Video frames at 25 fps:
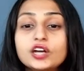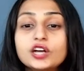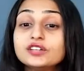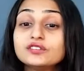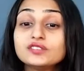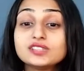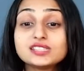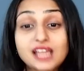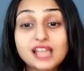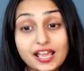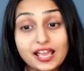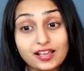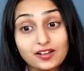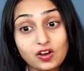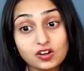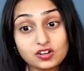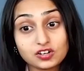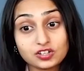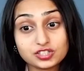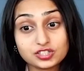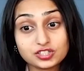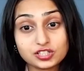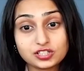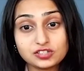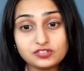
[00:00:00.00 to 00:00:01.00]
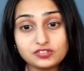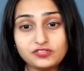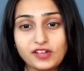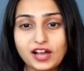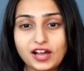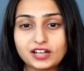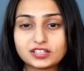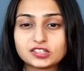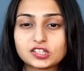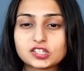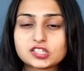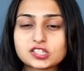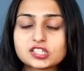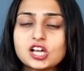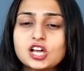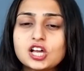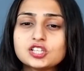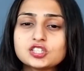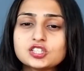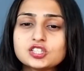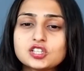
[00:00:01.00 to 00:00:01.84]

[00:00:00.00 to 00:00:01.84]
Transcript: even psychological factors.